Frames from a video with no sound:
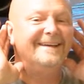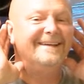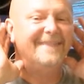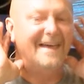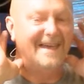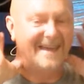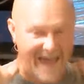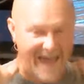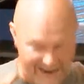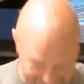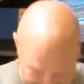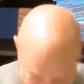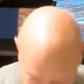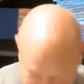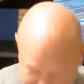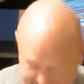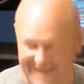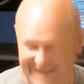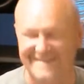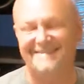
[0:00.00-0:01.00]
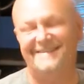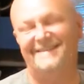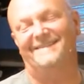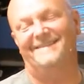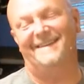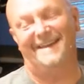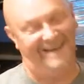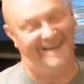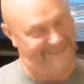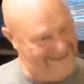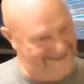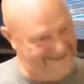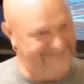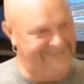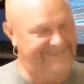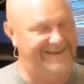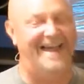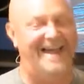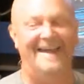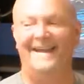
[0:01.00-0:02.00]
They got expenses. Yeah, that's
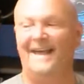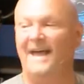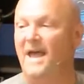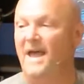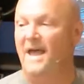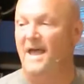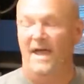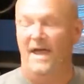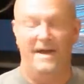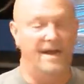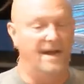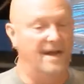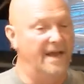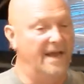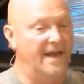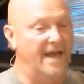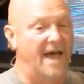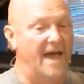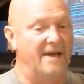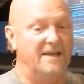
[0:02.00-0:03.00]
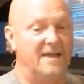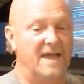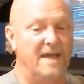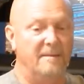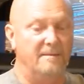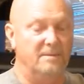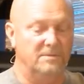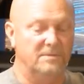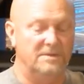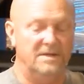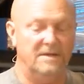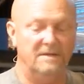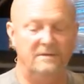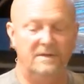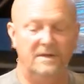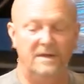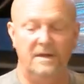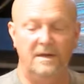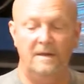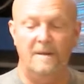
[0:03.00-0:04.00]
right. And then they got cable
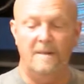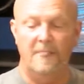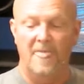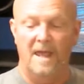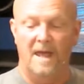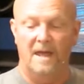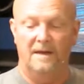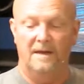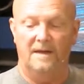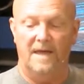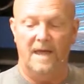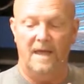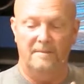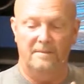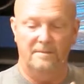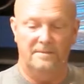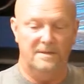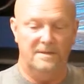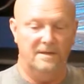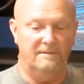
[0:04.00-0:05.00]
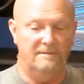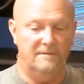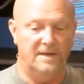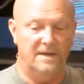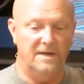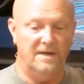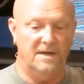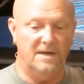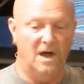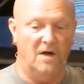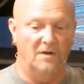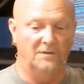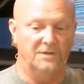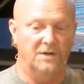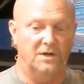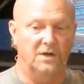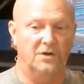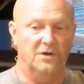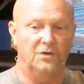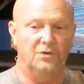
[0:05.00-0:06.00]
TV, and the cable TV cost
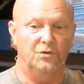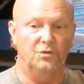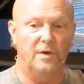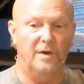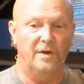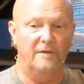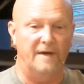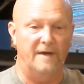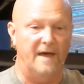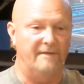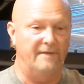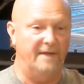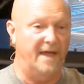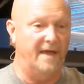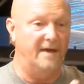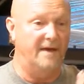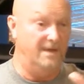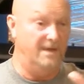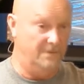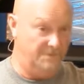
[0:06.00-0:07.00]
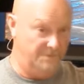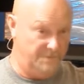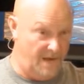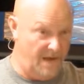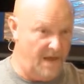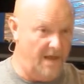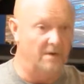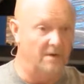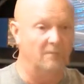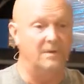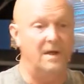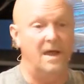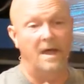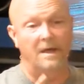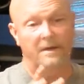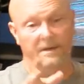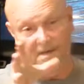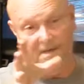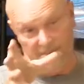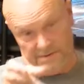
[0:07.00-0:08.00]
125. They got internet on
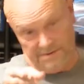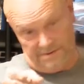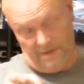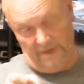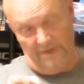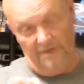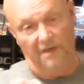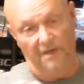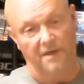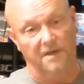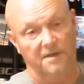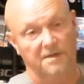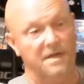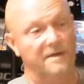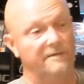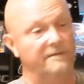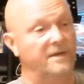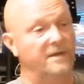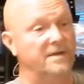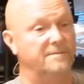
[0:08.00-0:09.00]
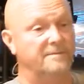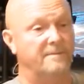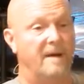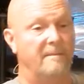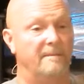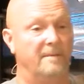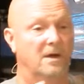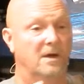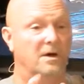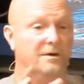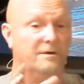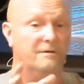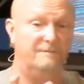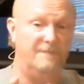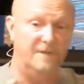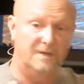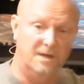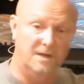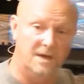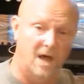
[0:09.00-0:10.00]
that, and then, and then the TV is probably
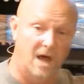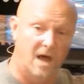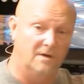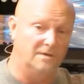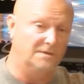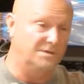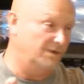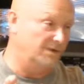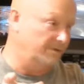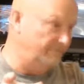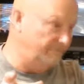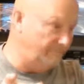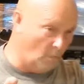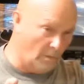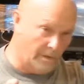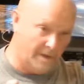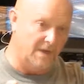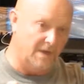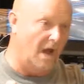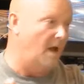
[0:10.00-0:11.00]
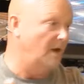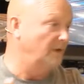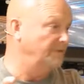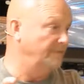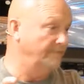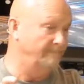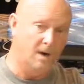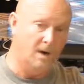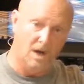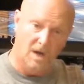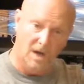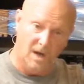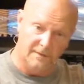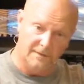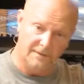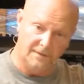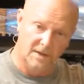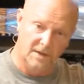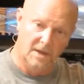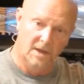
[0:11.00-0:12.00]
150 dollars, 140 dollars a
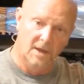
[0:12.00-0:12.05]
month.